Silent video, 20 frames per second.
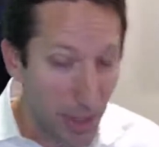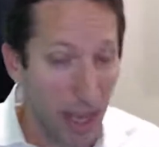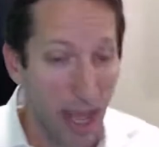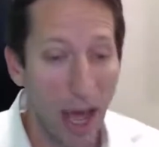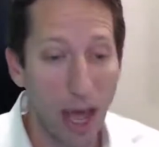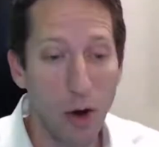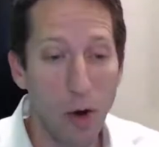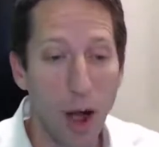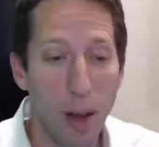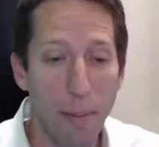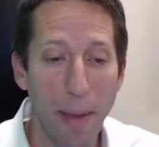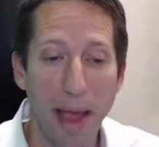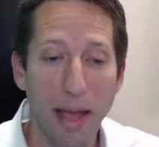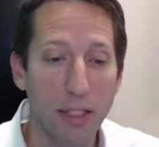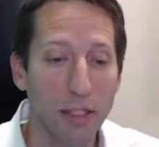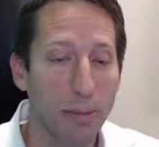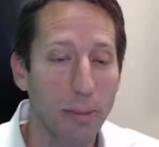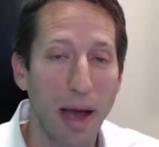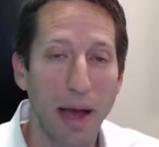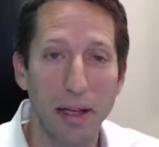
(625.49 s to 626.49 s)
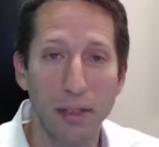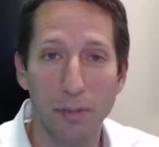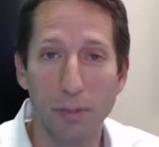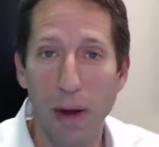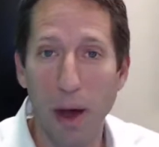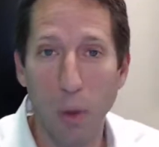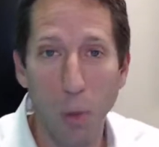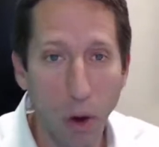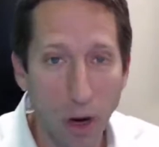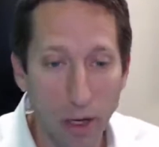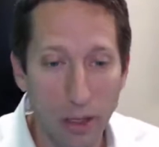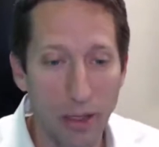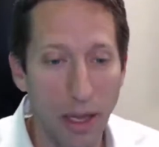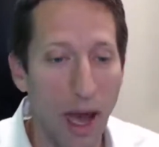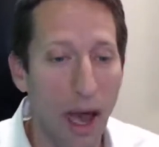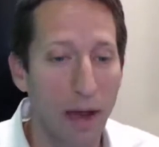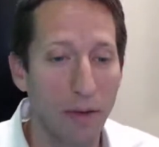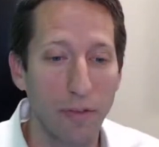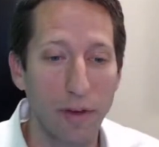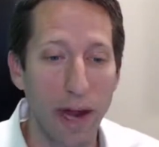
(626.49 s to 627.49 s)
how do I maximize my work
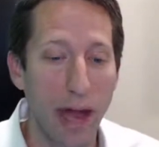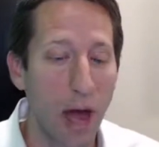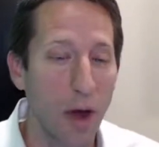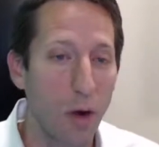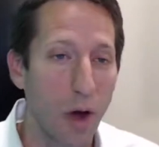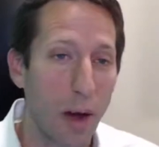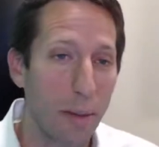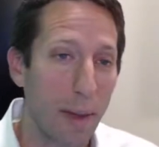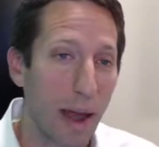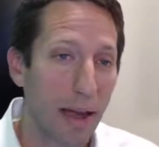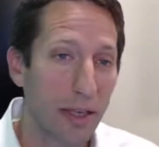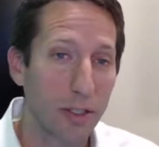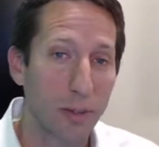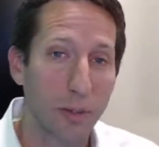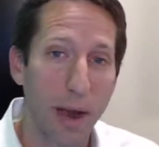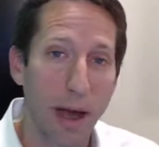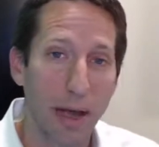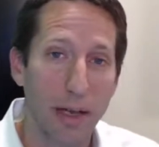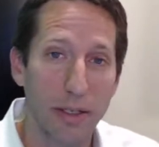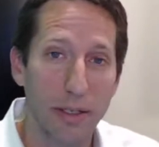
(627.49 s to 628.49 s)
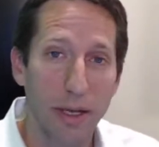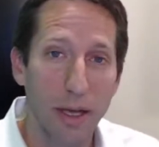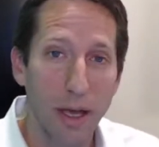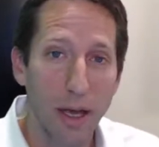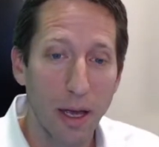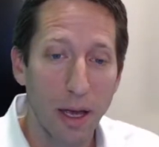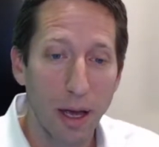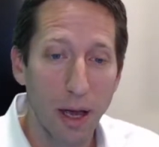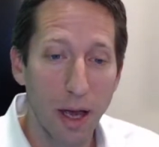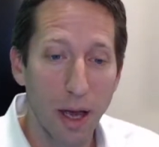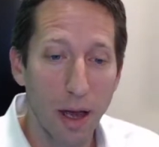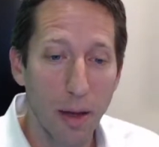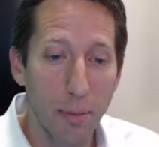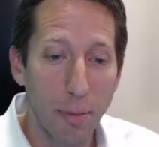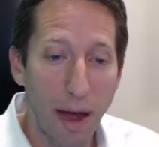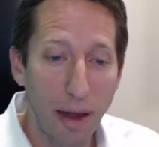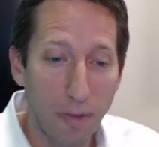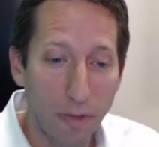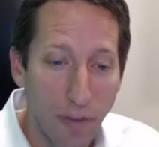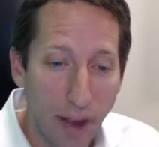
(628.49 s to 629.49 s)
life, and how do I maximize
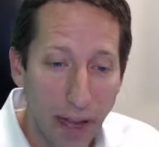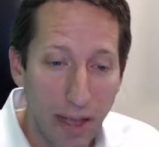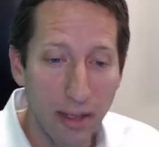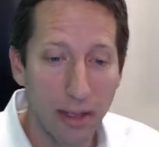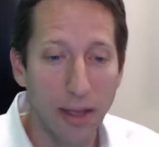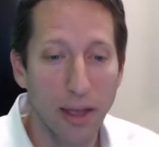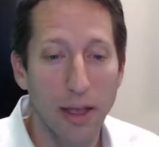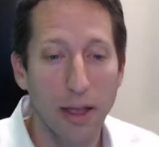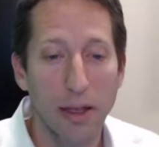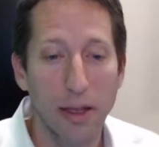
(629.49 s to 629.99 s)
my faith